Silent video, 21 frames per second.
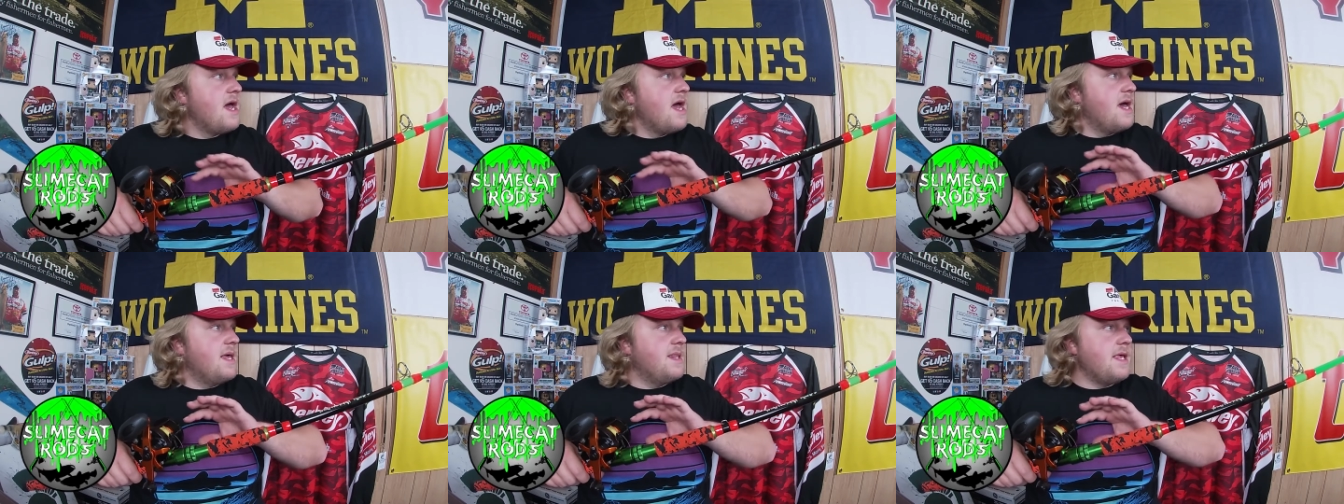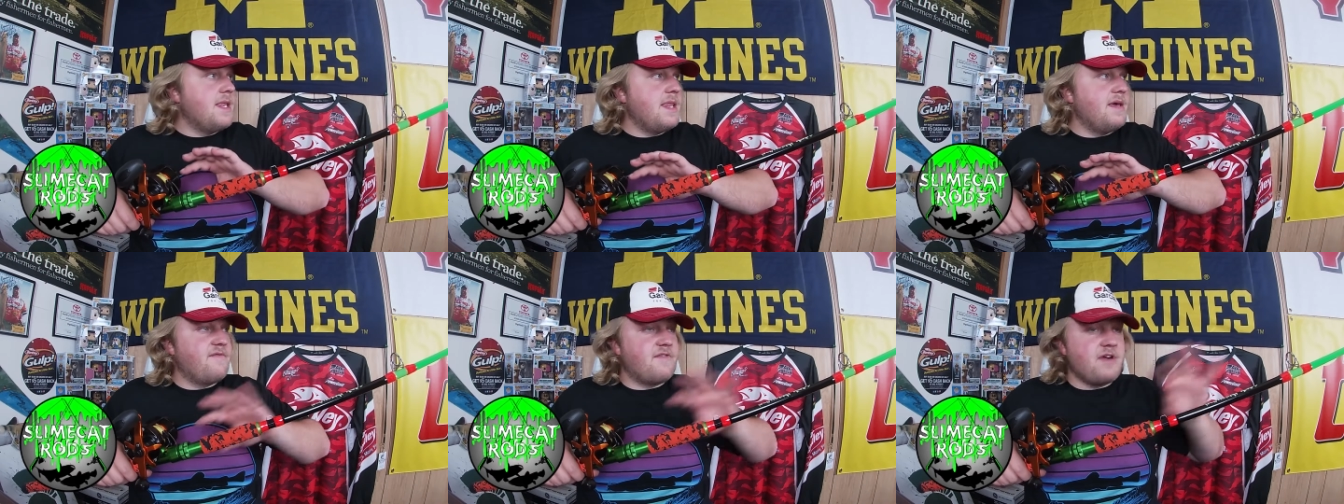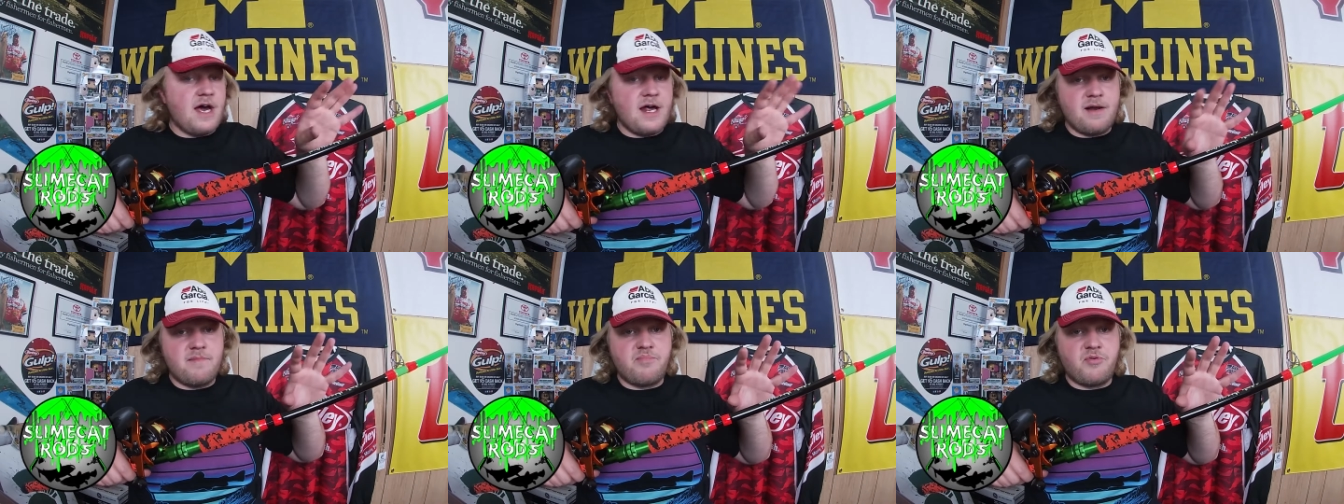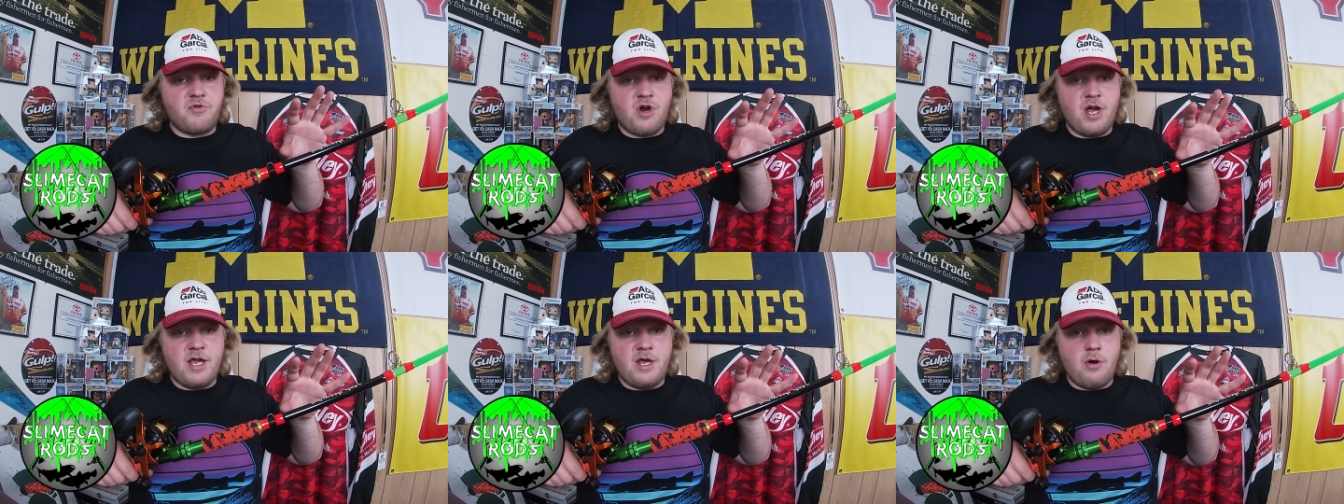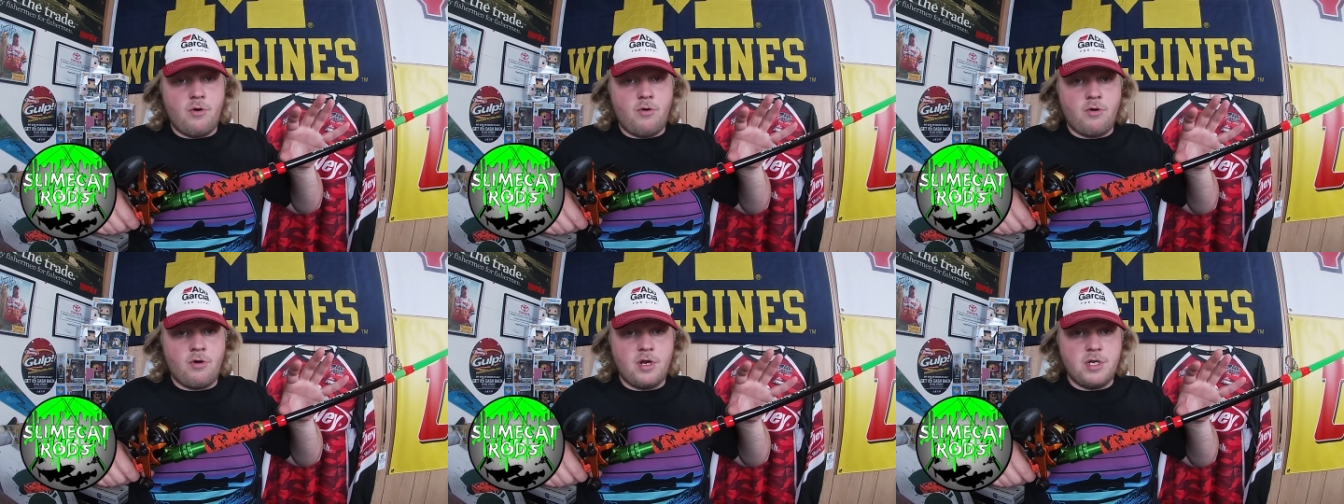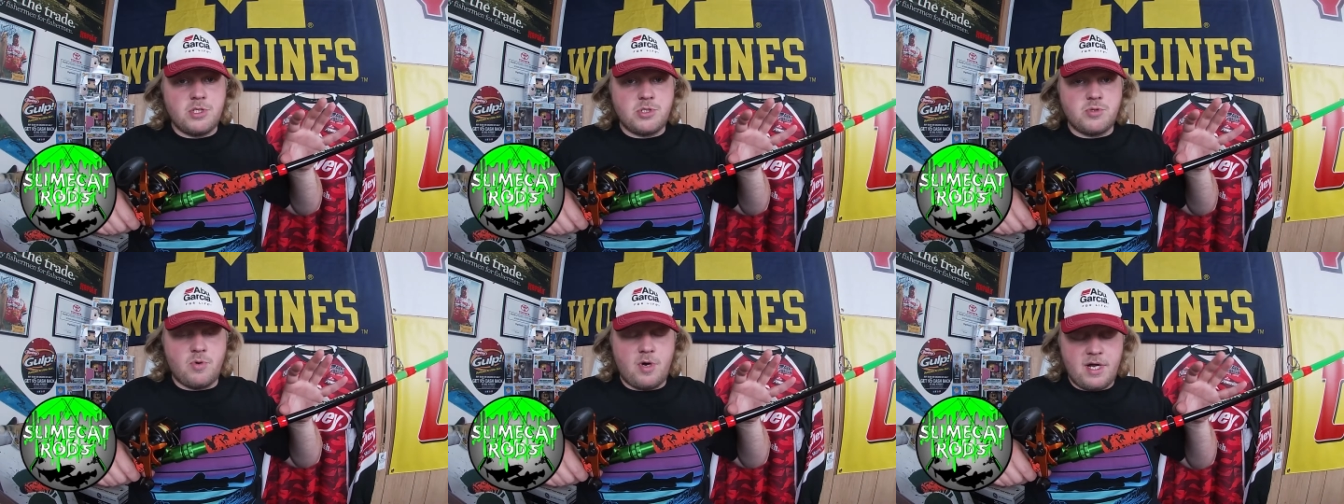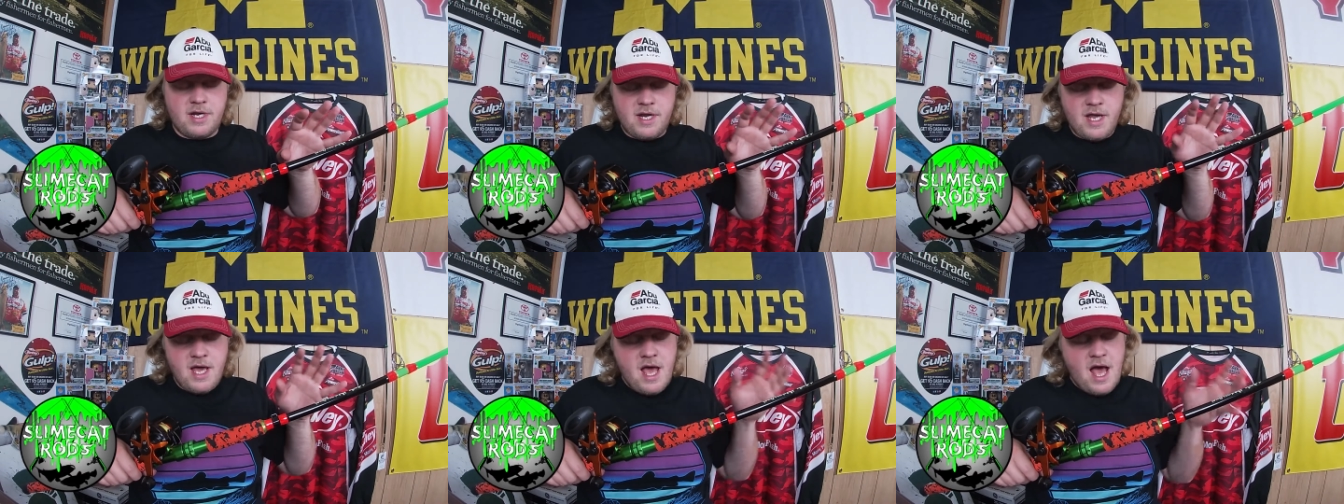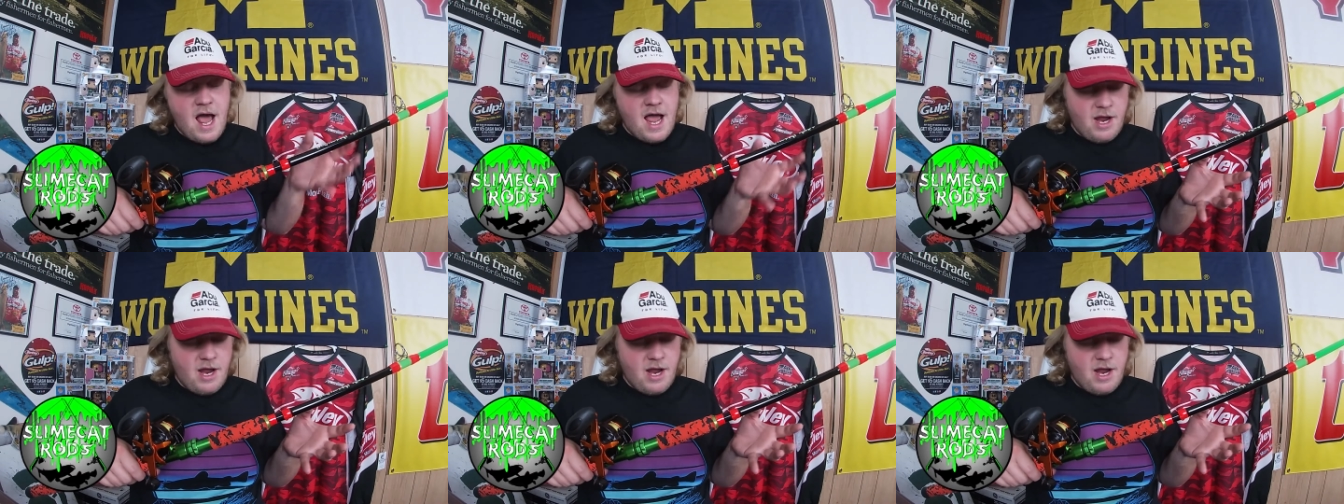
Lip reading: And then they've got a bright orange one.